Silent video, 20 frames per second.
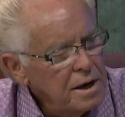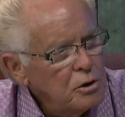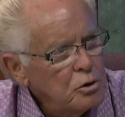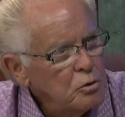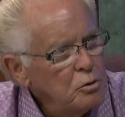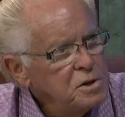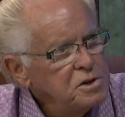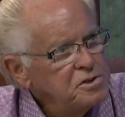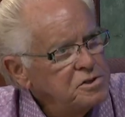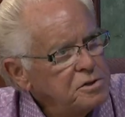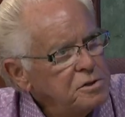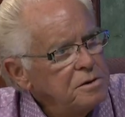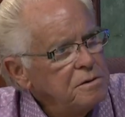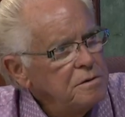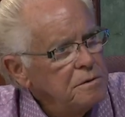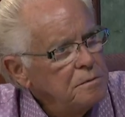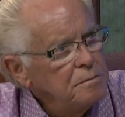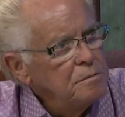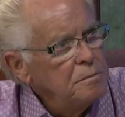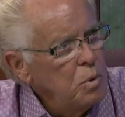a Christian
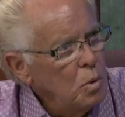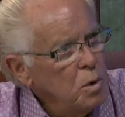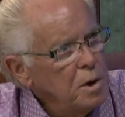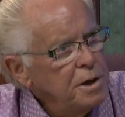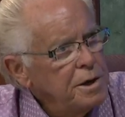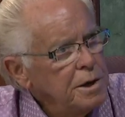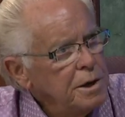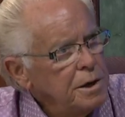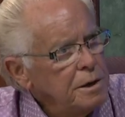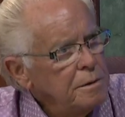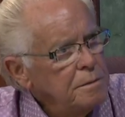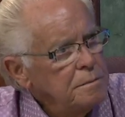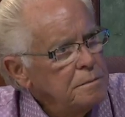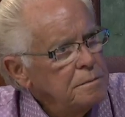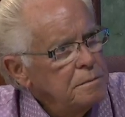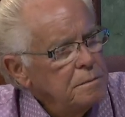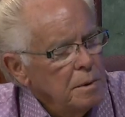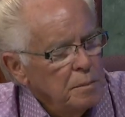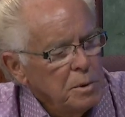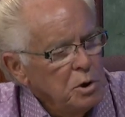born again?
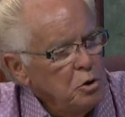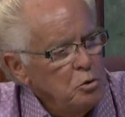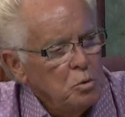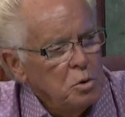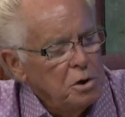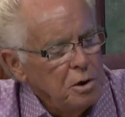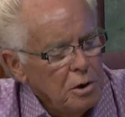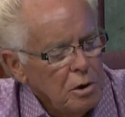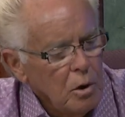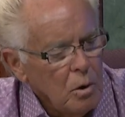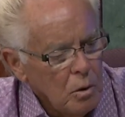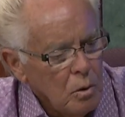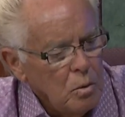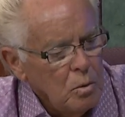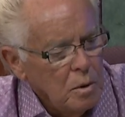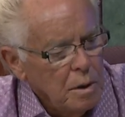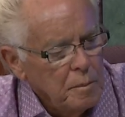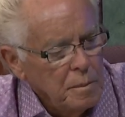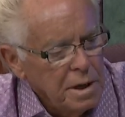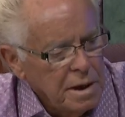I mean, you would
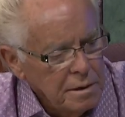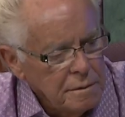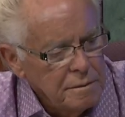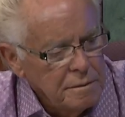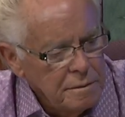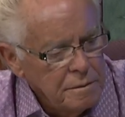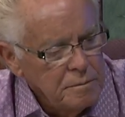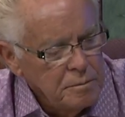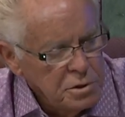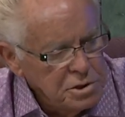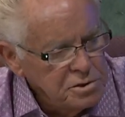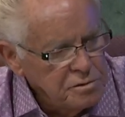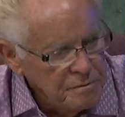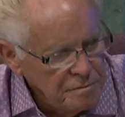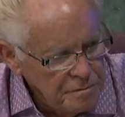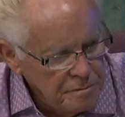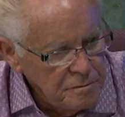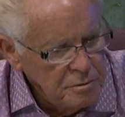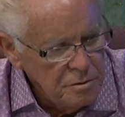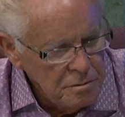know. I mean, but
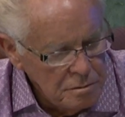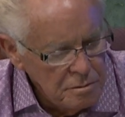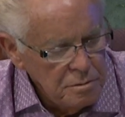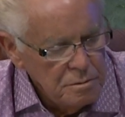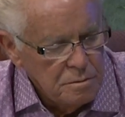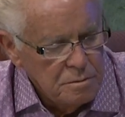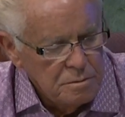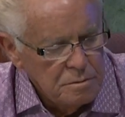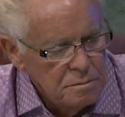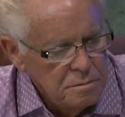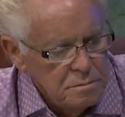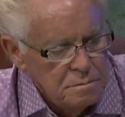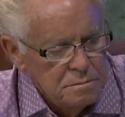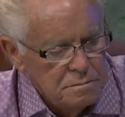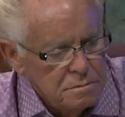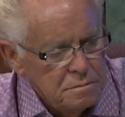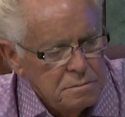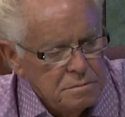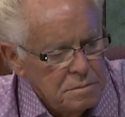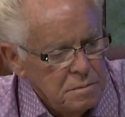you've, you you
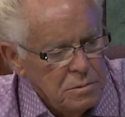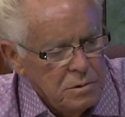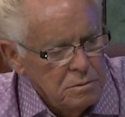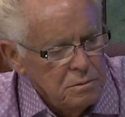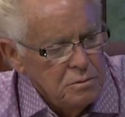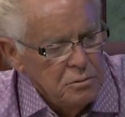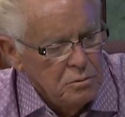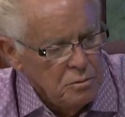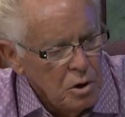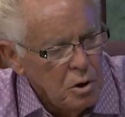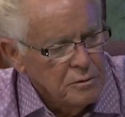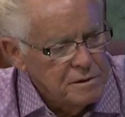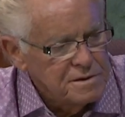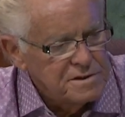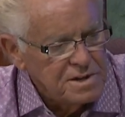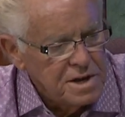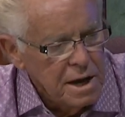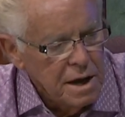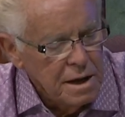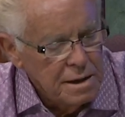you you know this
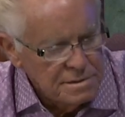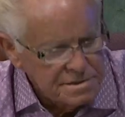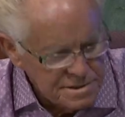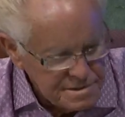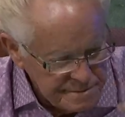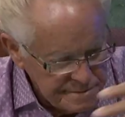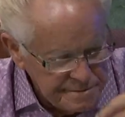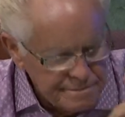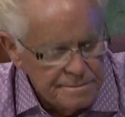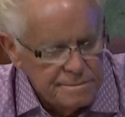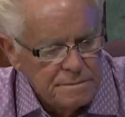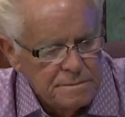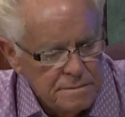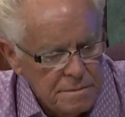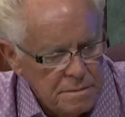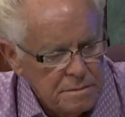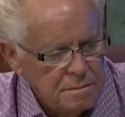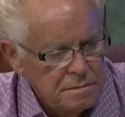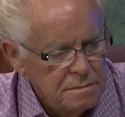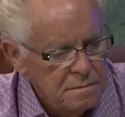guy is
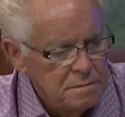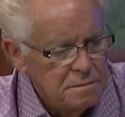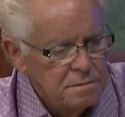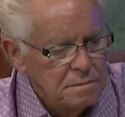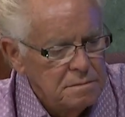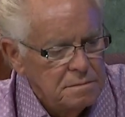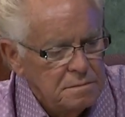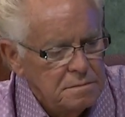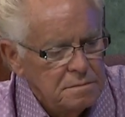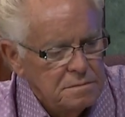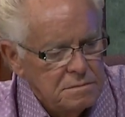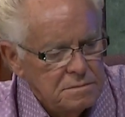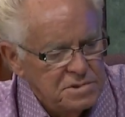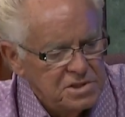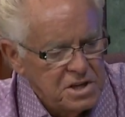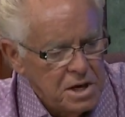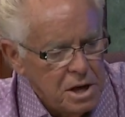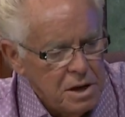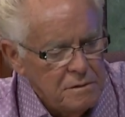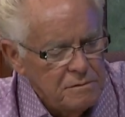
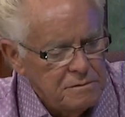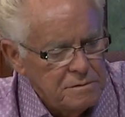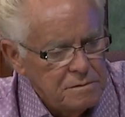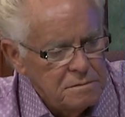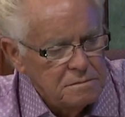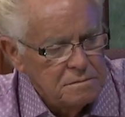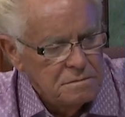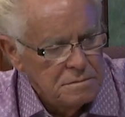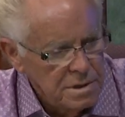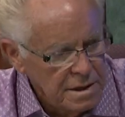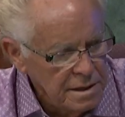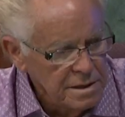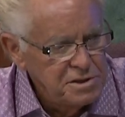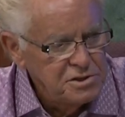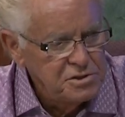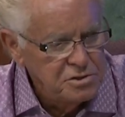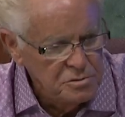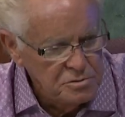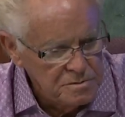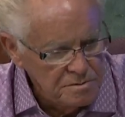saved. At
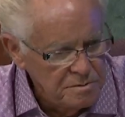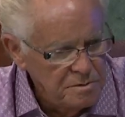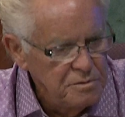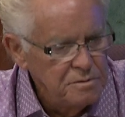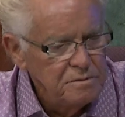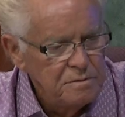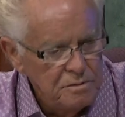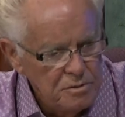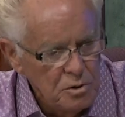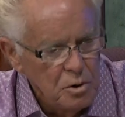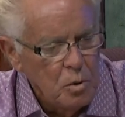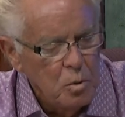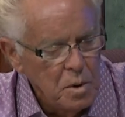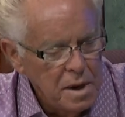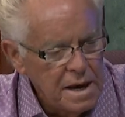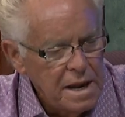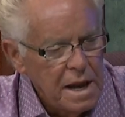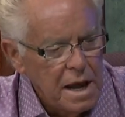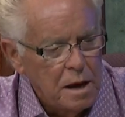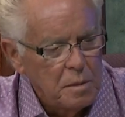least you you, you know when
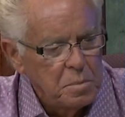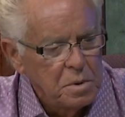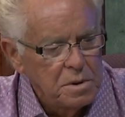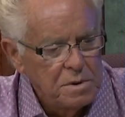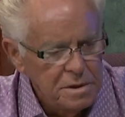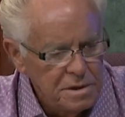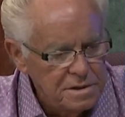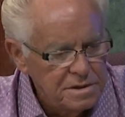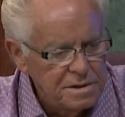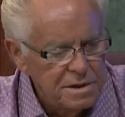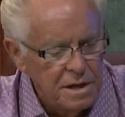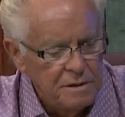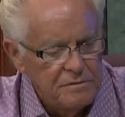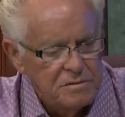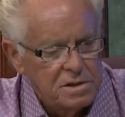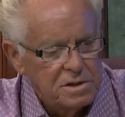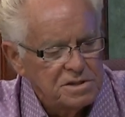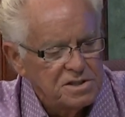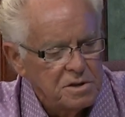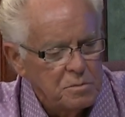it happened, and he gave
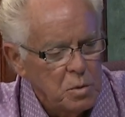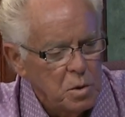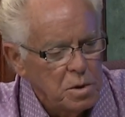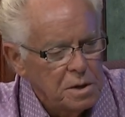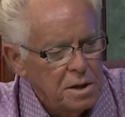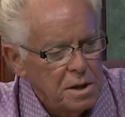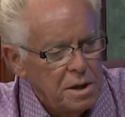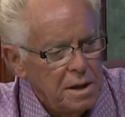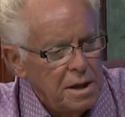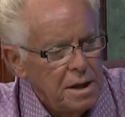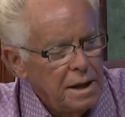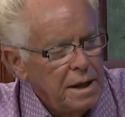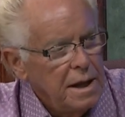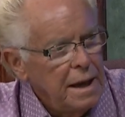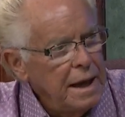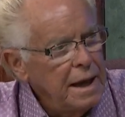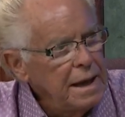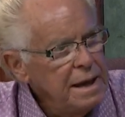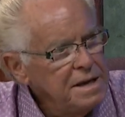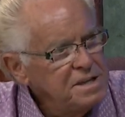testimony,
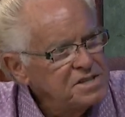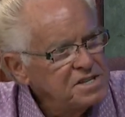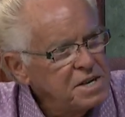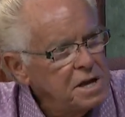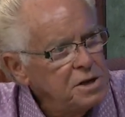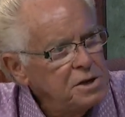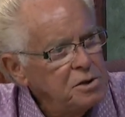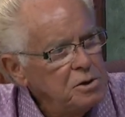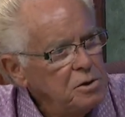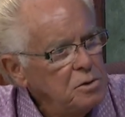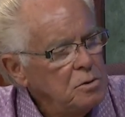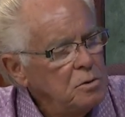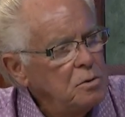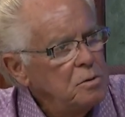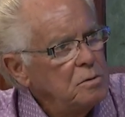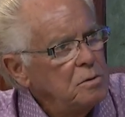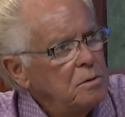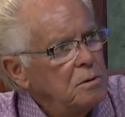and he said to you